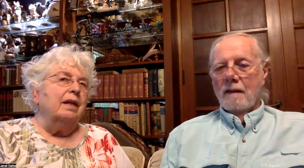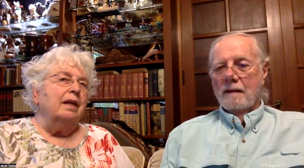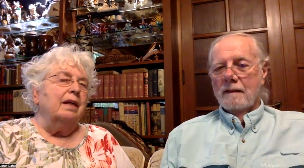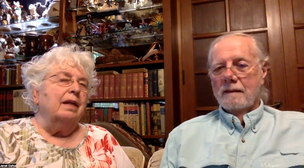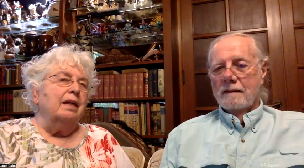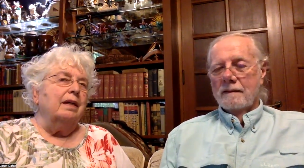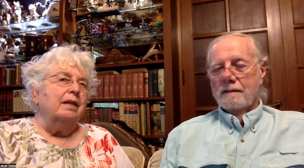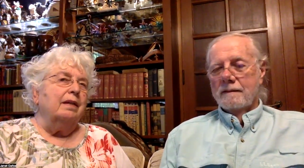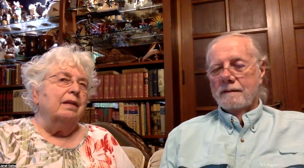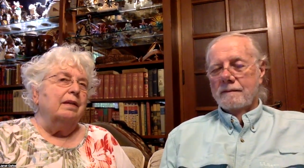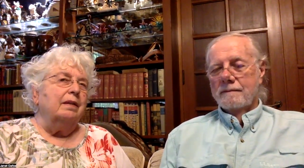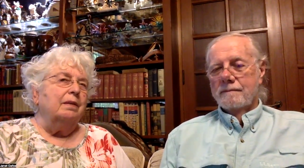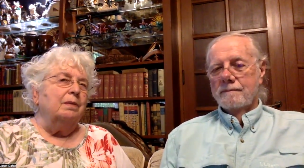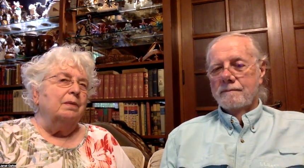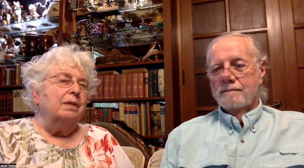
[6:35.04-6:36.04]
Speaker 1: uh,
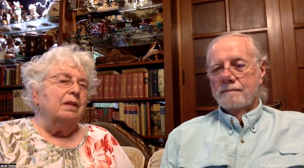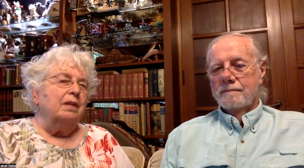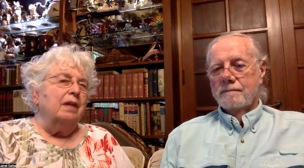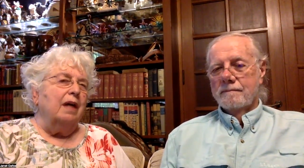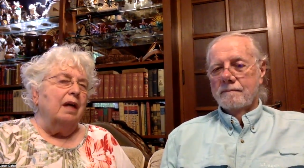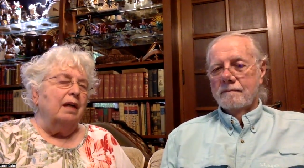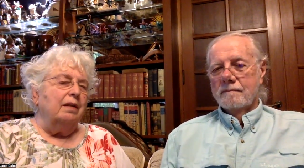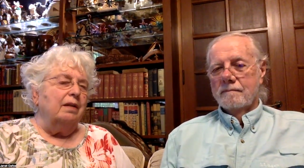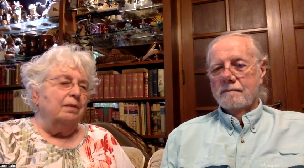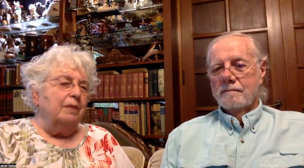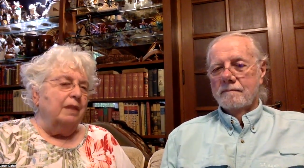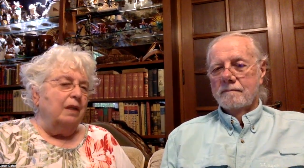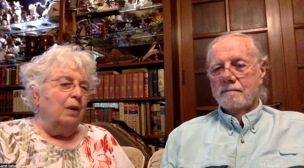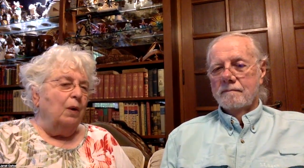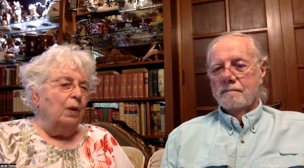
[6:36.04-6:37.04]
we're not
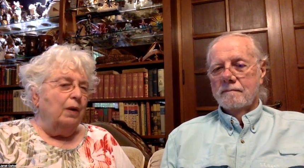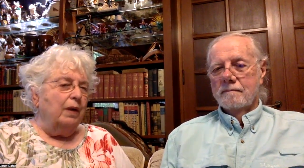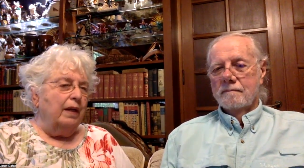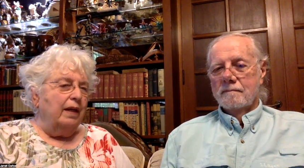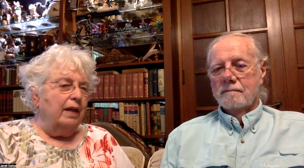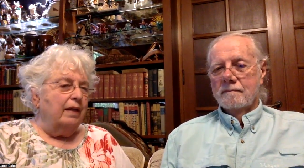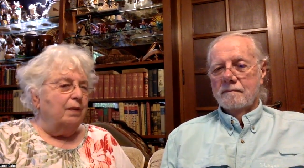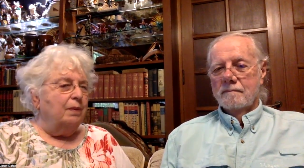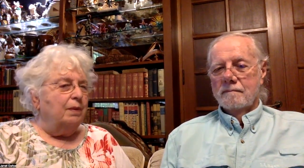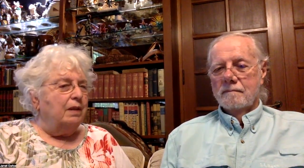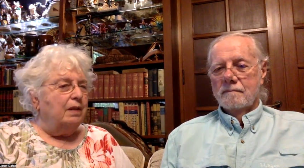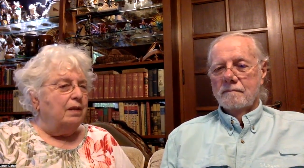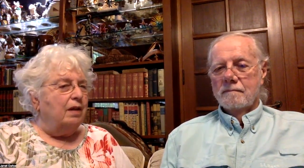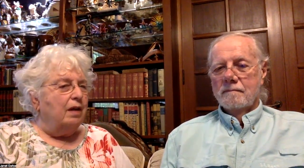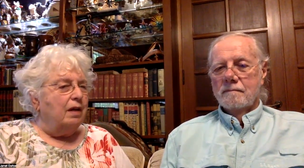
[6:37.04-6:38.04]
recording it. You want
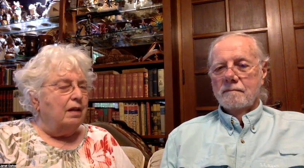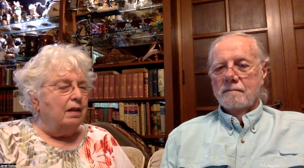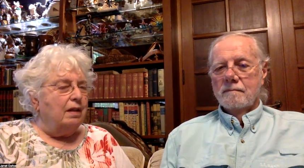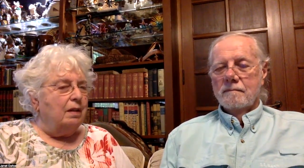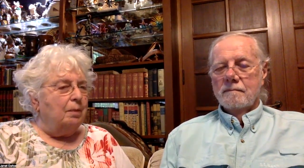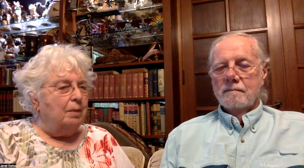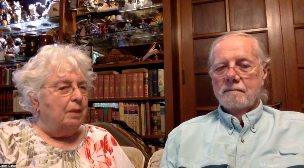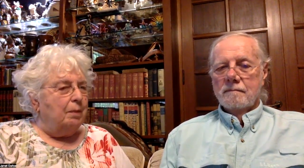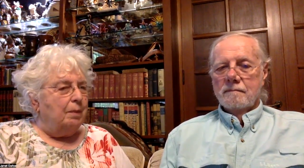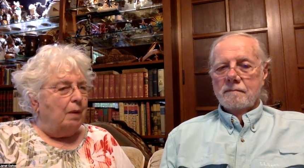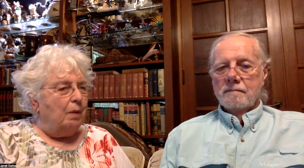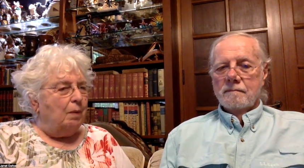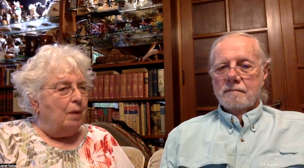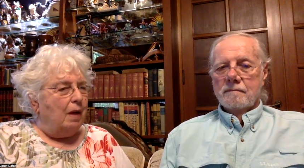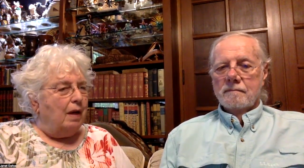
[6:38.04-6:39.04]
to talk a little bit
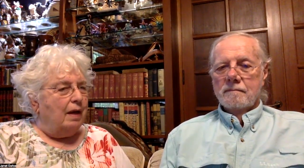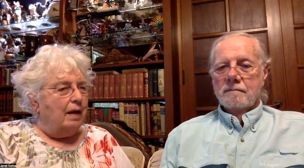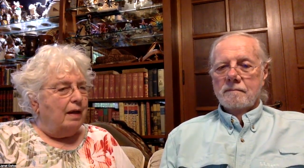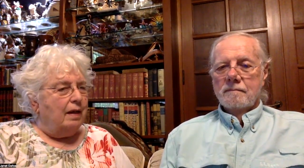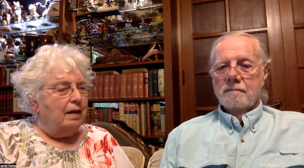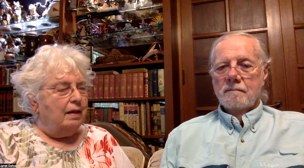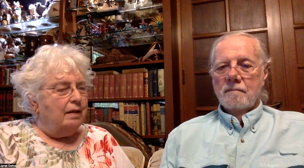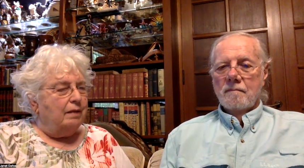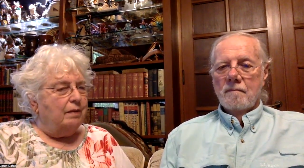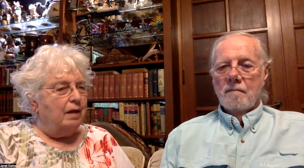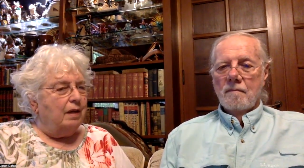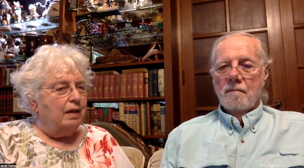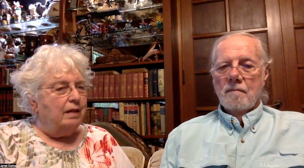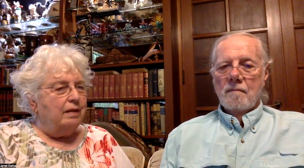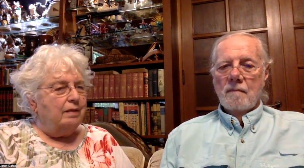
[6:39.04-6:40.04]
about why?
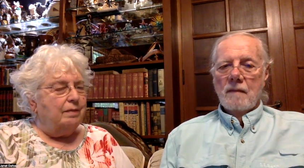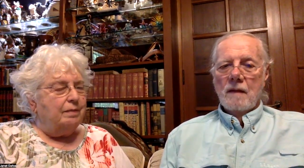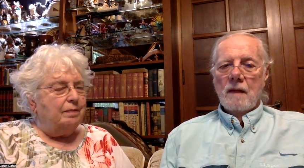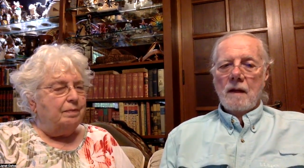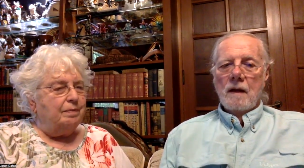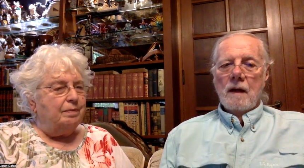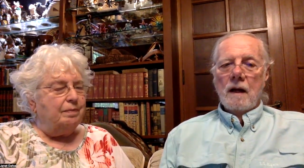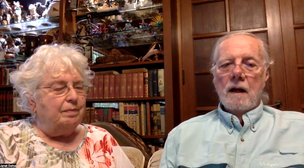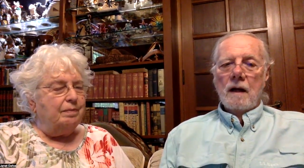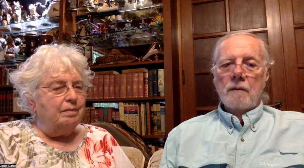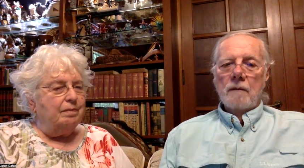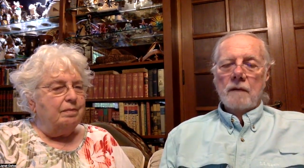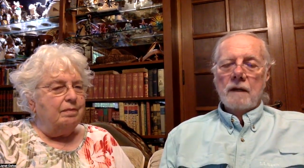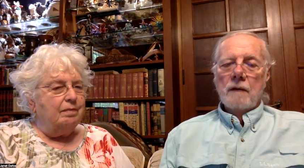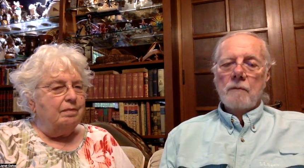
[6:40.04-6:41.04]
Ron?
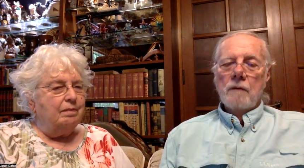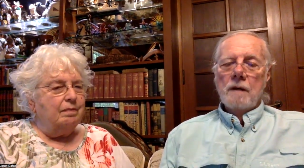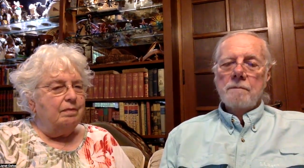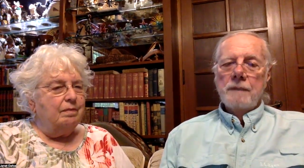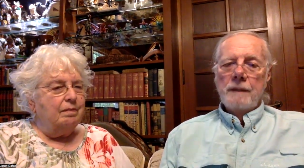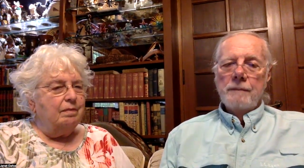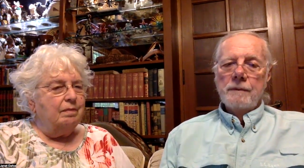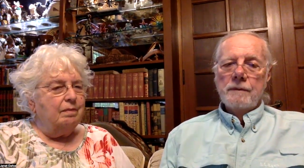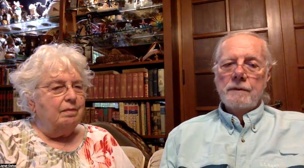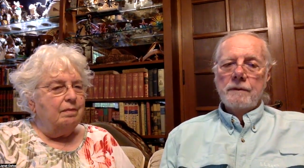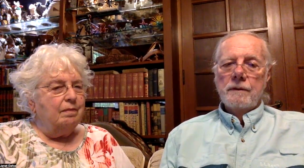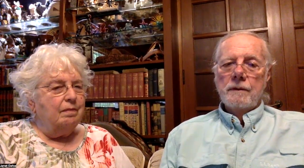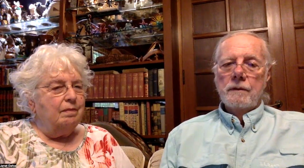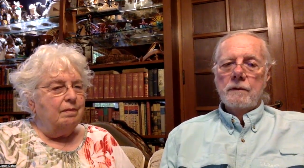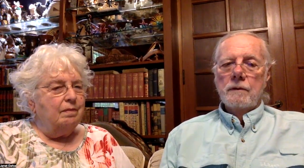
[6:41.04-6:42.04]
Speaker 2: What I want people to
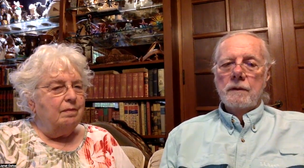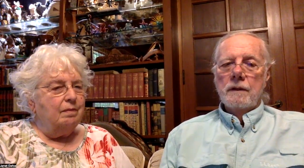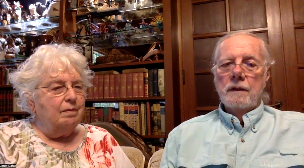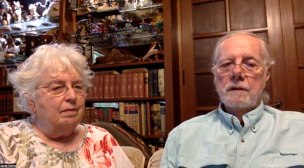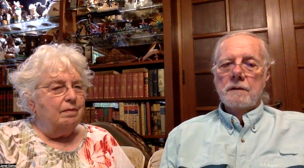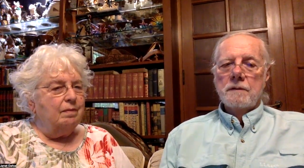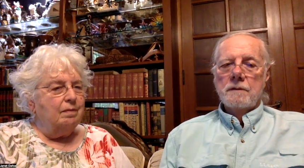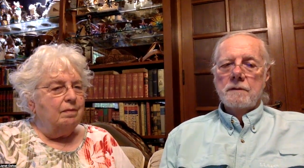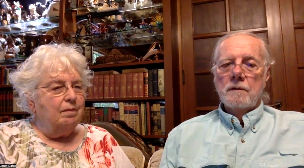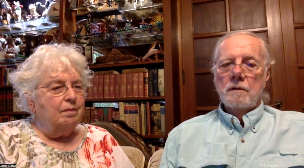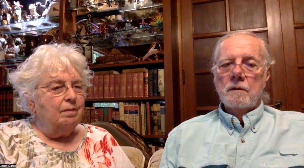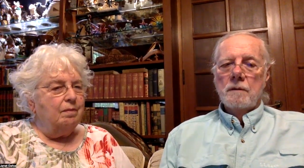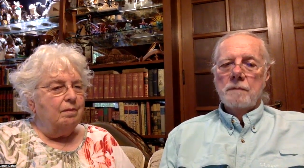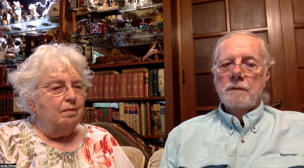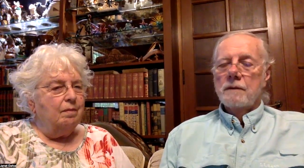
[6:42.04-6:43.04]
do is to
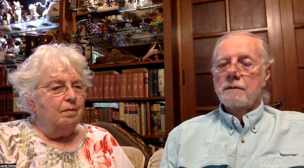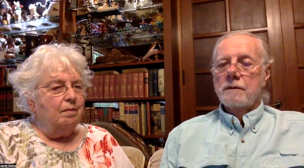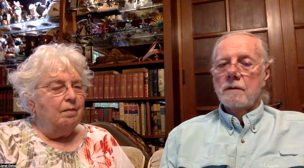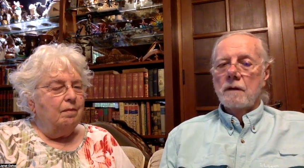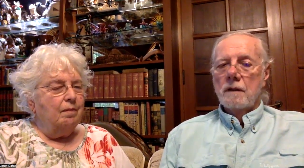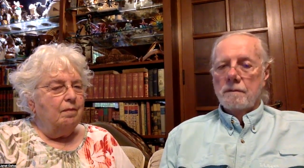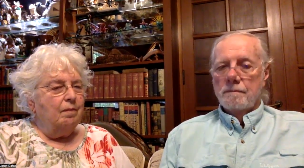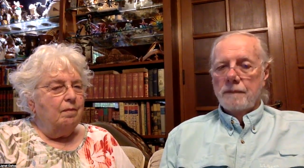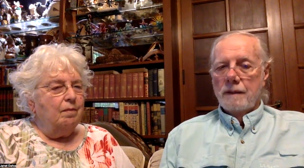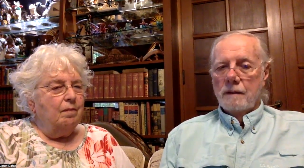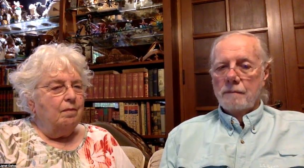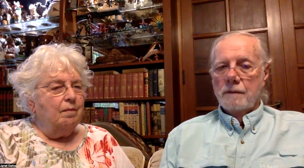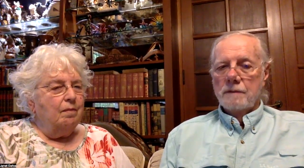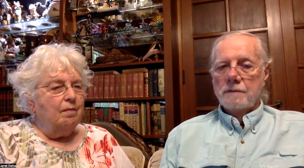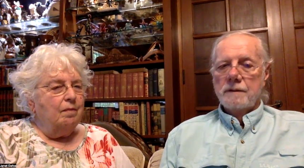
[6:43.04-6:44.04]
talk about their
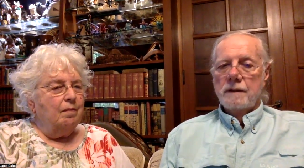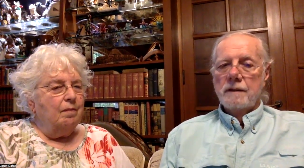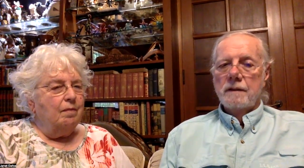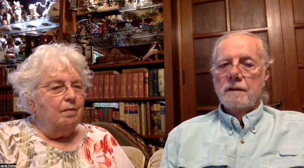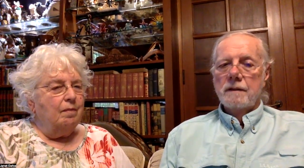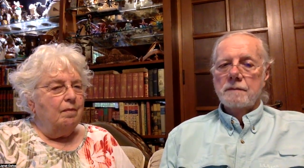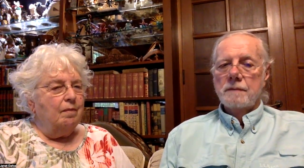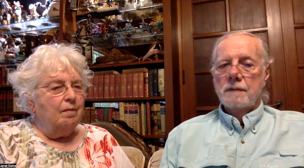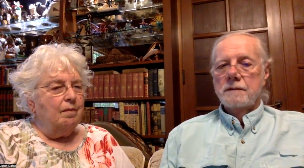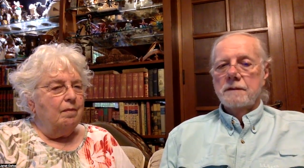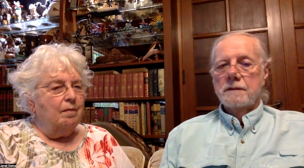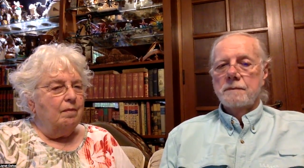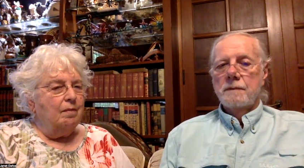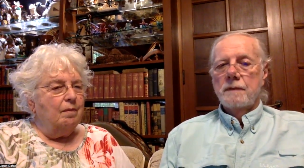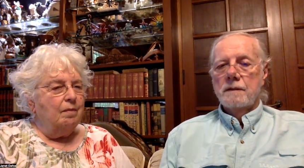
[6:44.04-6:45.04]
unpublished data as much
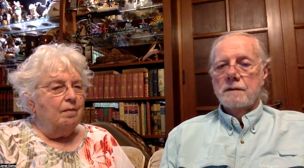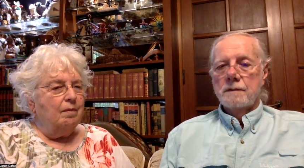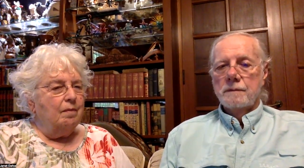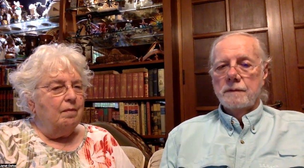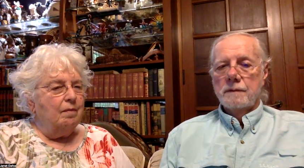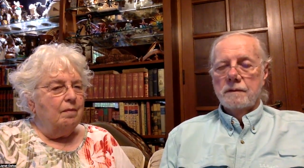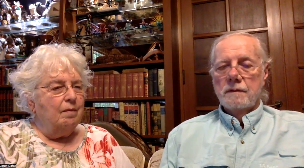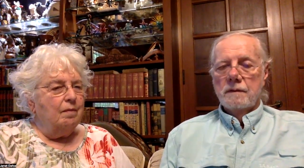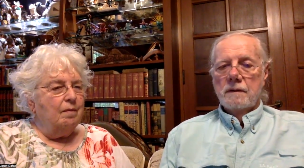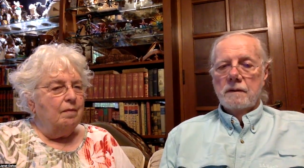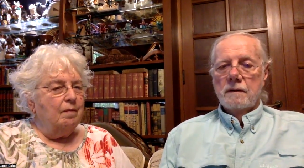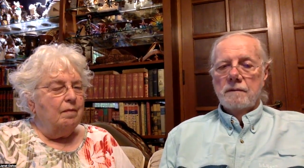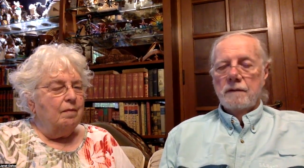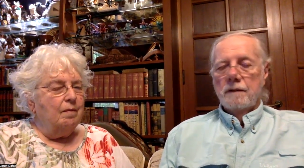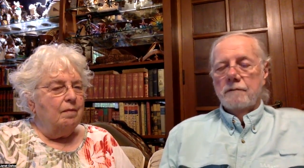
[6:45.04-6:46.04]
as possible.
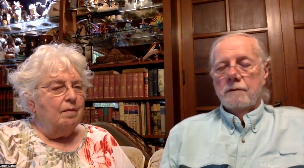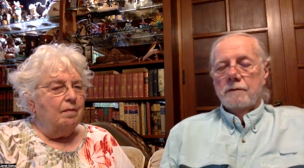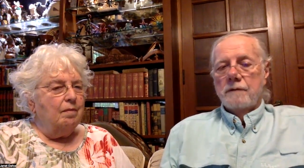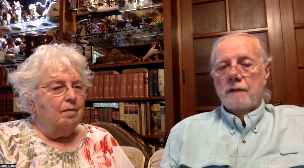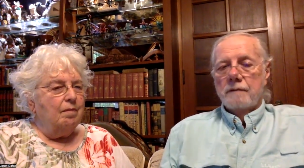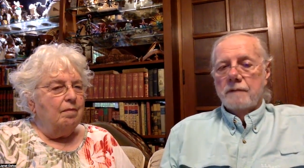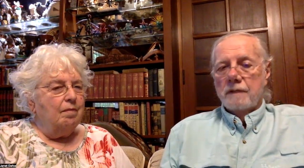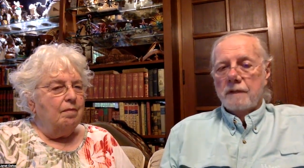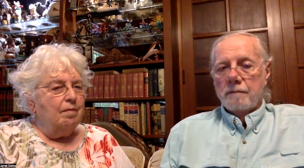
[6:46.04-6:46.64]
They first have to